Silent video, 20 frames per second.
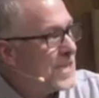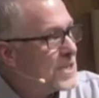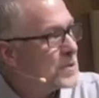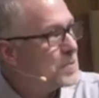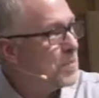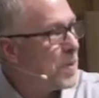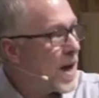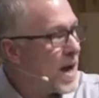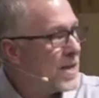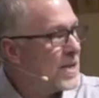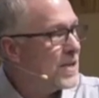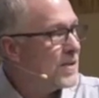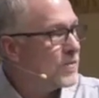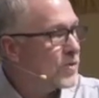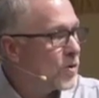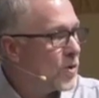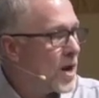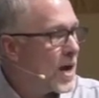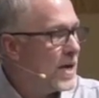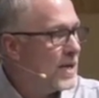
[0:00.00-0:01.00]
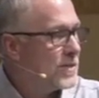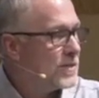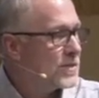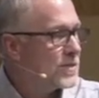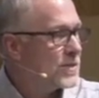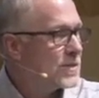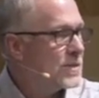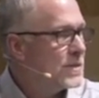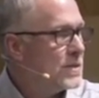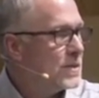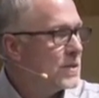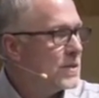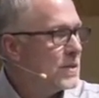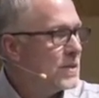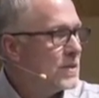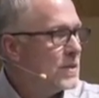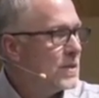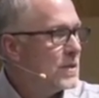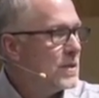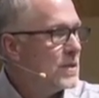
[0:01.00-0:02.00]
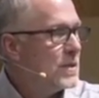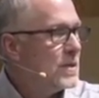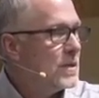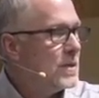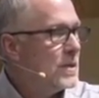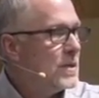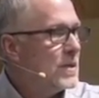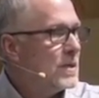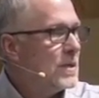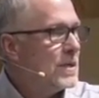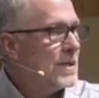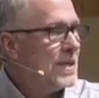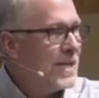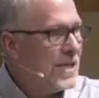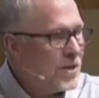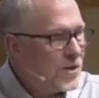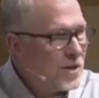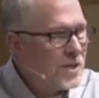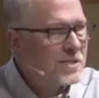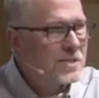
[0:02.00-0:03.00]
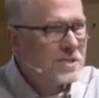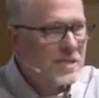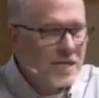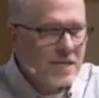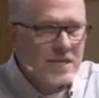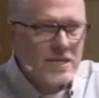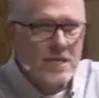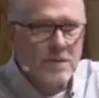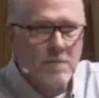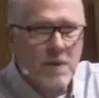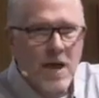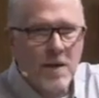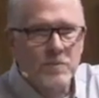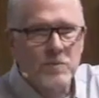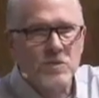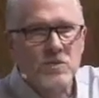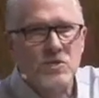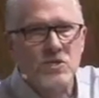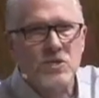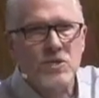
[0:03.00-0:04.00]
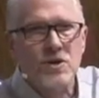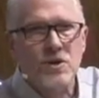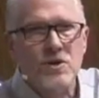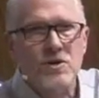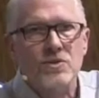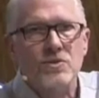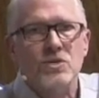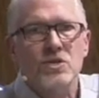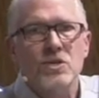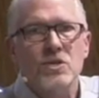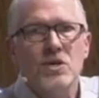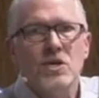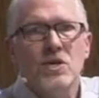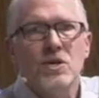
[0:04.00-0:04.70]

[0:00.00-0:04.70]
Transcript: body of Christ here at Sandia Baptist Church